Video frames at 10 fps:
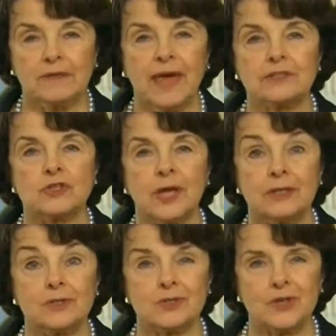That
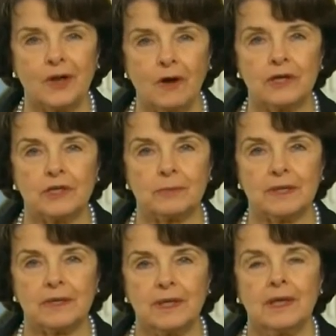changes the
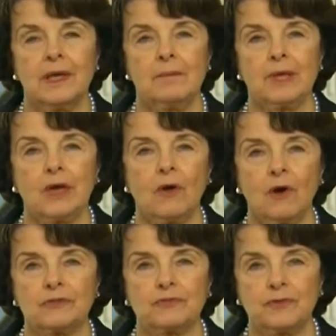argument
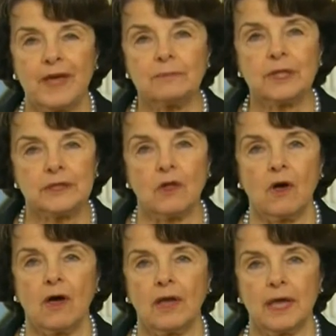because family
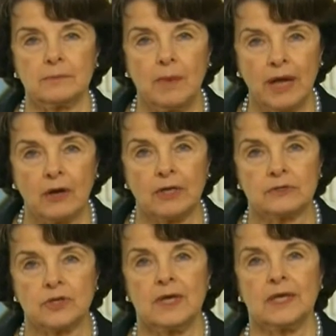law and marriage